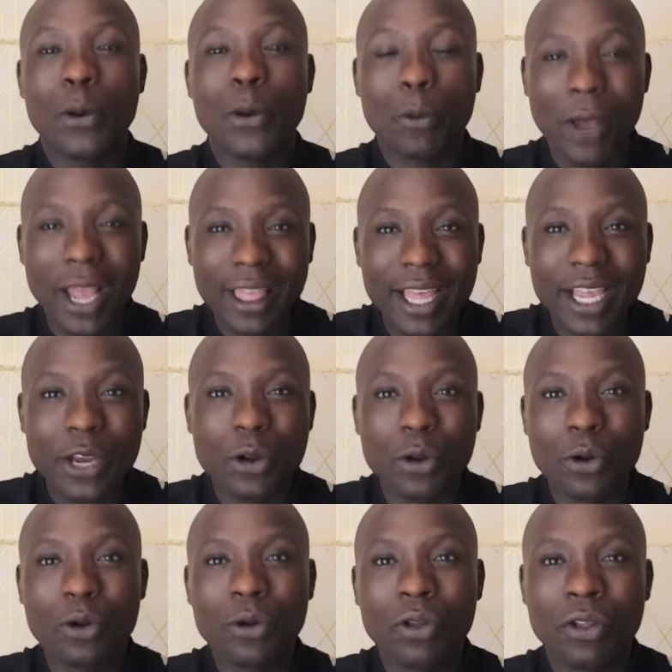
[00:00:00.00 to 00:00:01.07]
where they
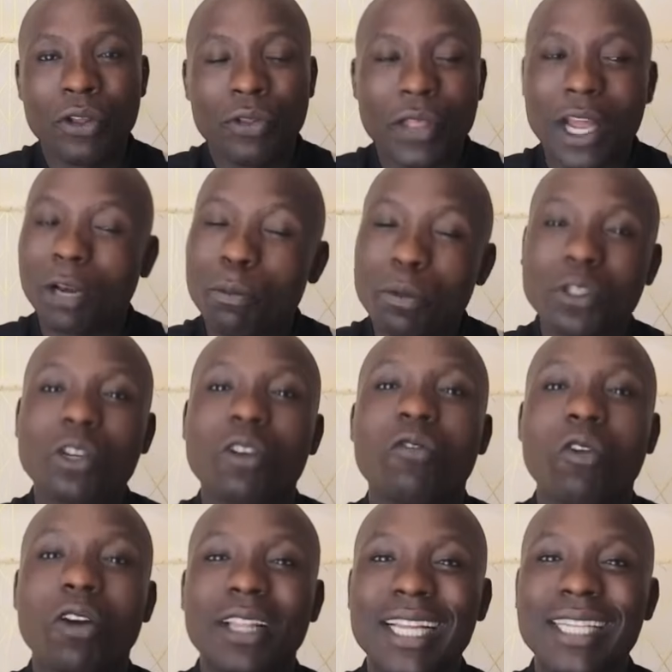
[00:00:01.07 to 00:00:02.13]
know that most of
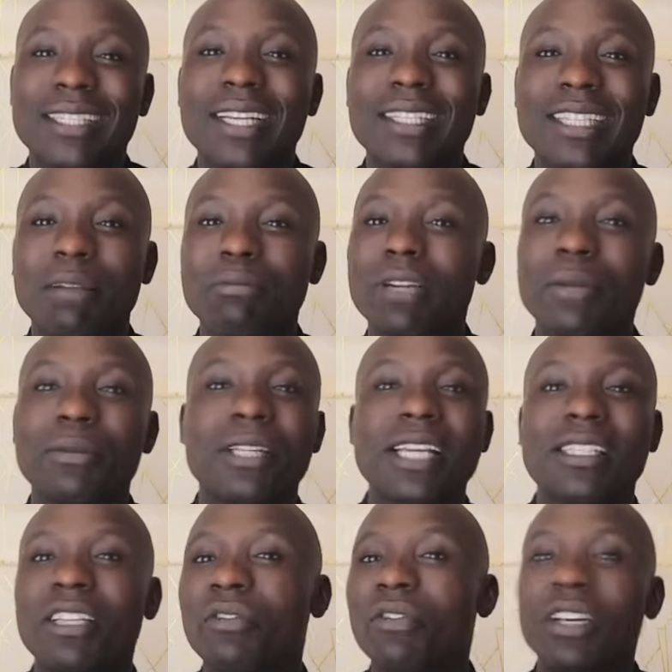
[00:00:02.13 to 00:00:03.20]
what they say sometimes
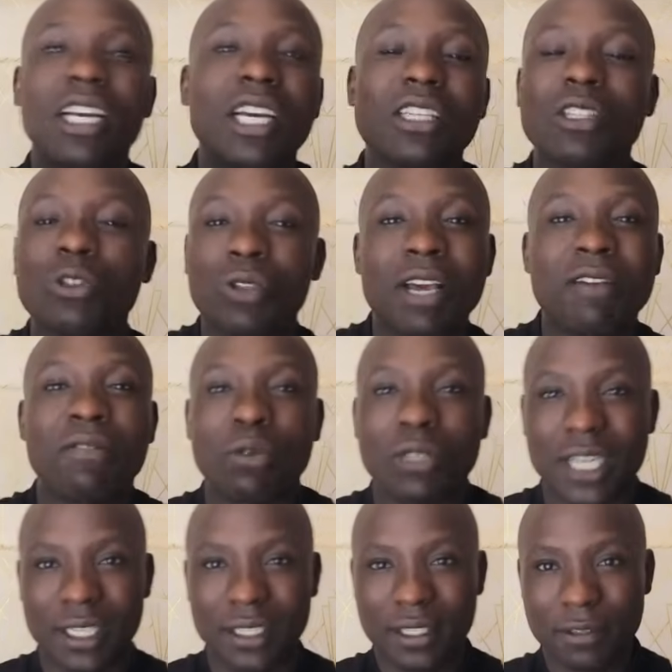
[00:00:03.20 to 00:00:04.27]
doesn't even get to their
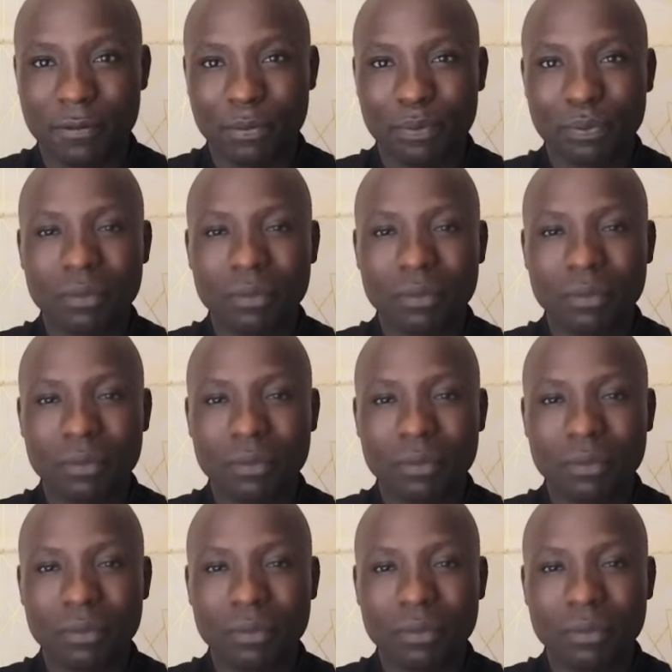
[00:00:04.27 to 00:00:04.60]
voters.